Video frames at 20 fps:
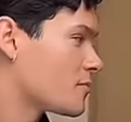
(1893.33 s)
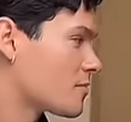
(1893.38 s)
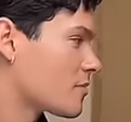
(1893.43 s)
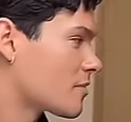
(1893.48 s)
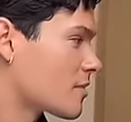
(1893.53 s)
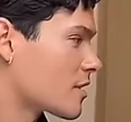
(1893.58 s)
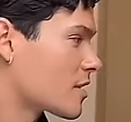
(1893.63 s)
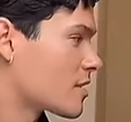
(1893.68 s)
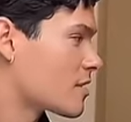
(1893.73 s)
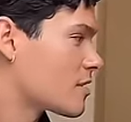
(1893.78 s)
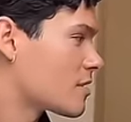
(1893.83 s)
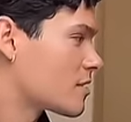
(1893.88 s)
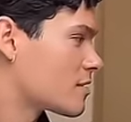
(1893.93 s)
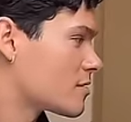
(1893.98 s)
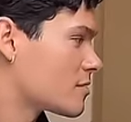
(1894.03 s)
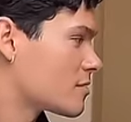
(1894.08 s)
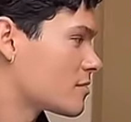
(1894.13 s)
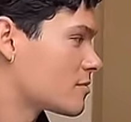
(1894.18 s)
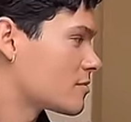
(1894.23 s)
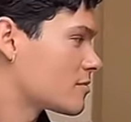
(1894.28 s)
And spritz up
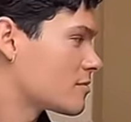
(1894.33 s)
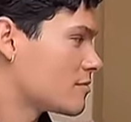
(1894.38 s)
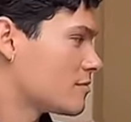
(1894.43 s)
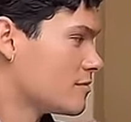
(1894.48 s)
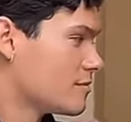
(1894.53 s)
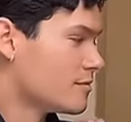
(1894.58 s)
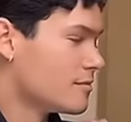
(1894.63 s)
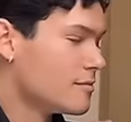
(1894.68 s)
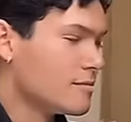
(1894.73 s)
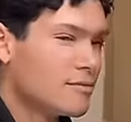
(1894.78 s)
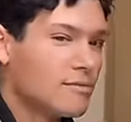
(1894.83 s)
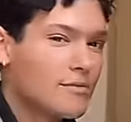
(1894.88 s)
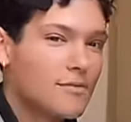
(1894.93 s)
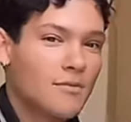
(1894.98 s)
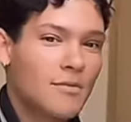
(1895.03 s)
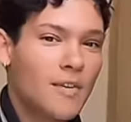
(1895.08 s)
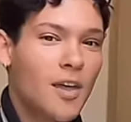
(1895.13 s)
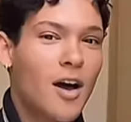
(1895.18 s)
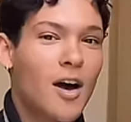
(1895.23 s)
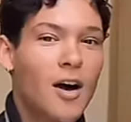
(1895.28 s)
and chill. And then you're
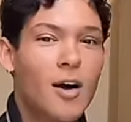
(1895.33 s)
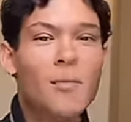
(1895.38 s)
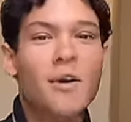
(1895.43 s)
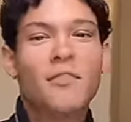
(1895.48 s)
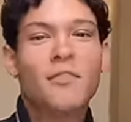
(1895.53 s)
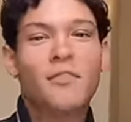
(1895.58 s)
ready to